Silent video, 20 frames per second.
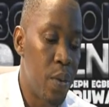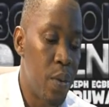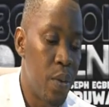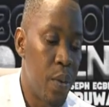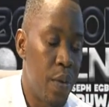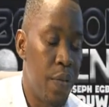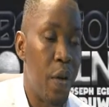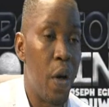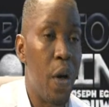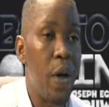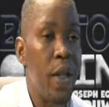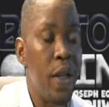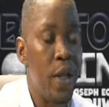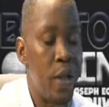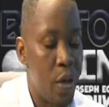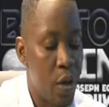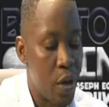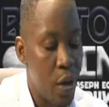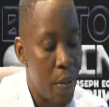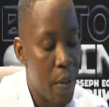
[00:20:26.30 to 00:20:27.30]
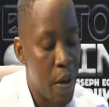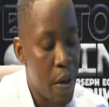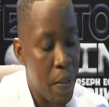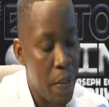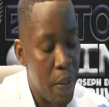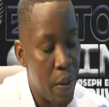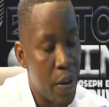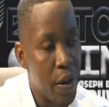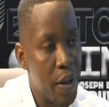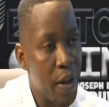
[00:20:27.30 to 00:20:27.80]
have done it to somebody
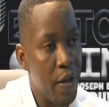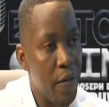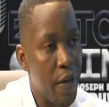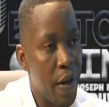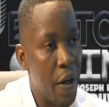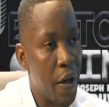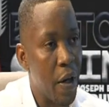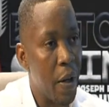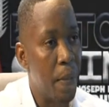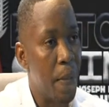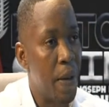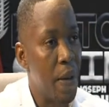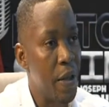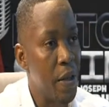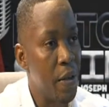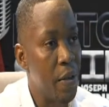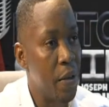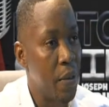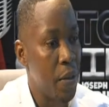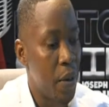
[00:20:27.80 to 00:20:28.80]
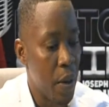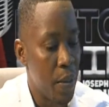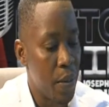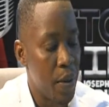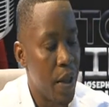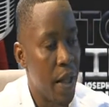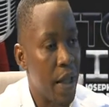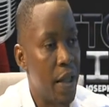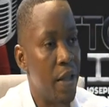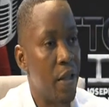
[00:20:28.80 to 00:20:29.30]
positive, another person who comes
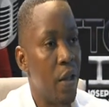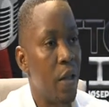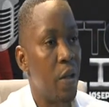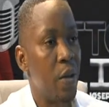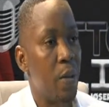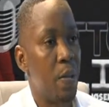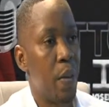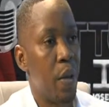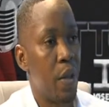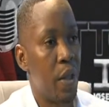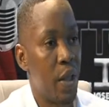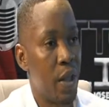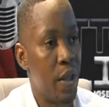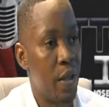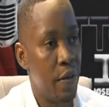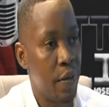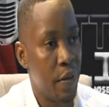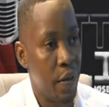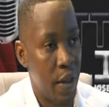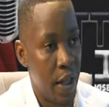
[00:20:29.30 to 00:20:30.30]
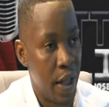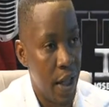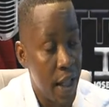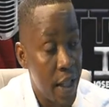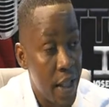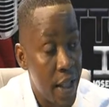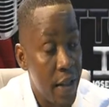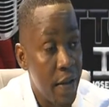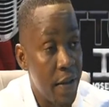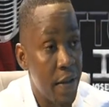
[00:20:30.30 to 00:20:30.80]
that is not positive or
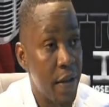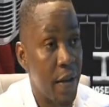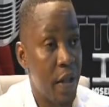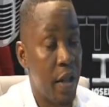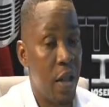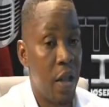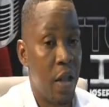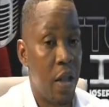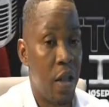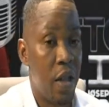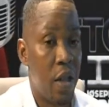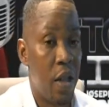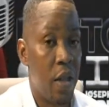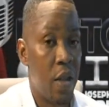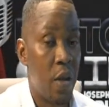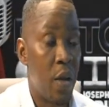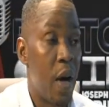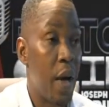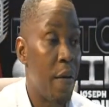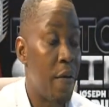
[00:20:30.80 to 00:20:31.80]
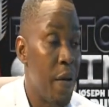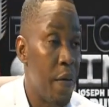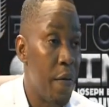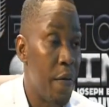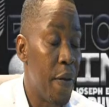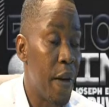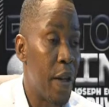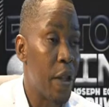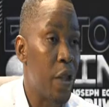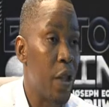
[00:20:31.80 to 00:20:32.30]
negative, don't have the
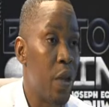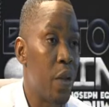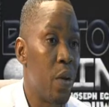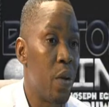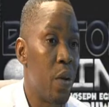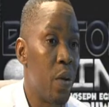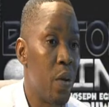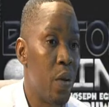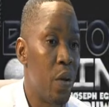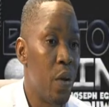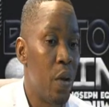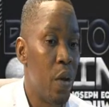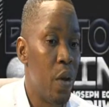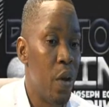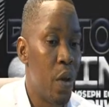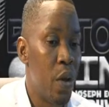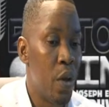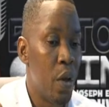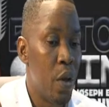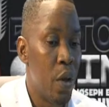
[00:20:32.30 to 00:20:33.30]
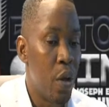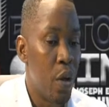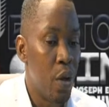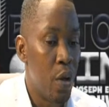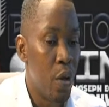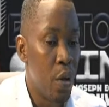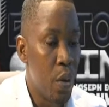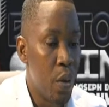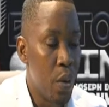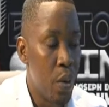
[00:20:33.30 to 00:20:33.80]
infection.
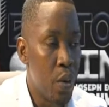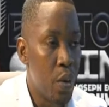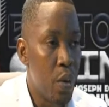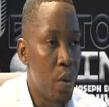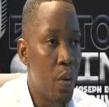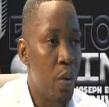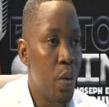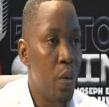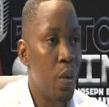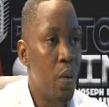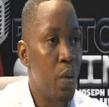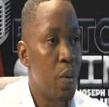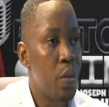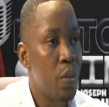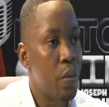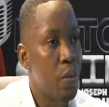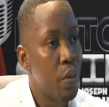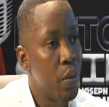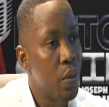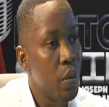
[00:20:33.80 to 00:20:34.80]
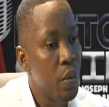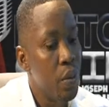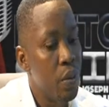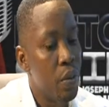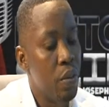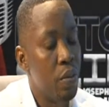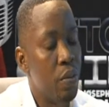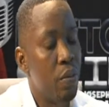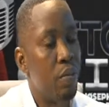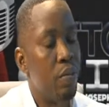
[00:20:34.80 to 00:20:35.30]
You do
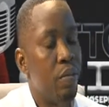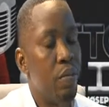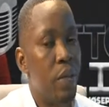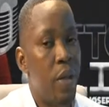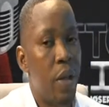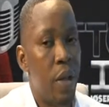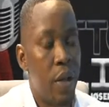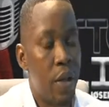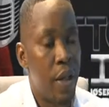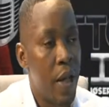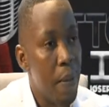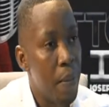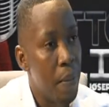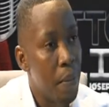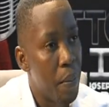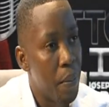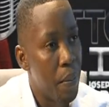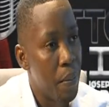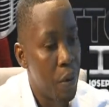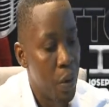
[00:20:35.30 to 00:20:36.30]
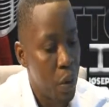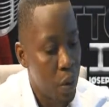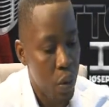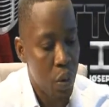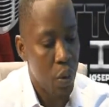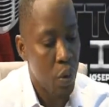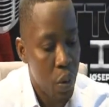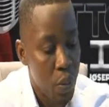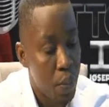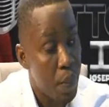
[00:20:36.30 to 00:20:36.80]
the same,
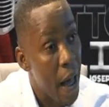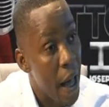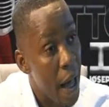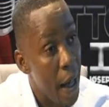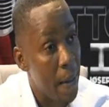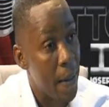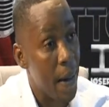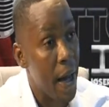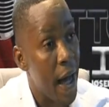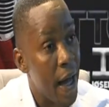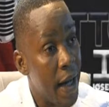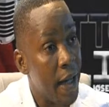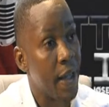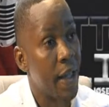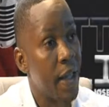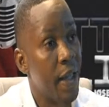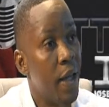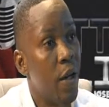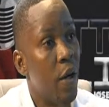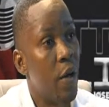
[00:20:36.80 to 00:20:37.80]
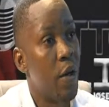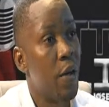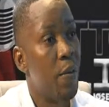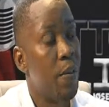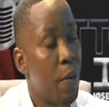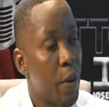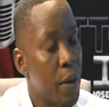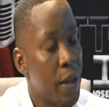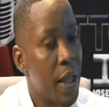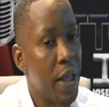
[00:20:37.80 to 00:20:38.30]
you barb, and on the
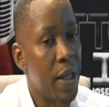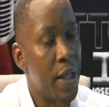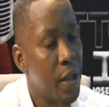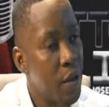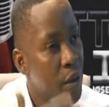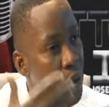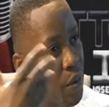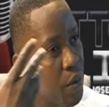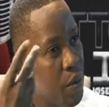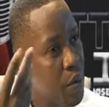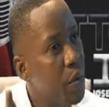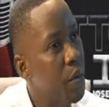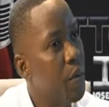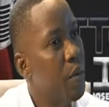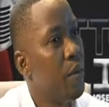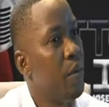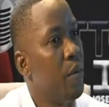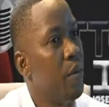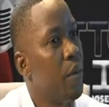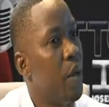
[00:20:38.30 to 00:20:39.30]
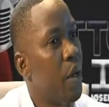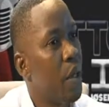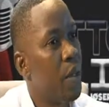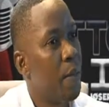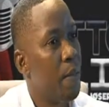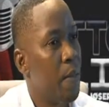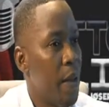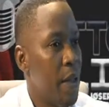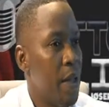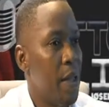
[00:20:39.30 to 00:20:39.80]
process you got the
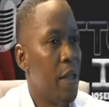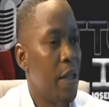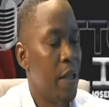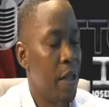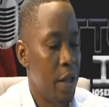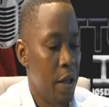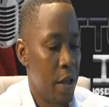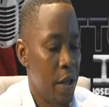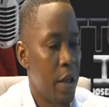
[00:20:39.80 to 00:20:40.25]
person in.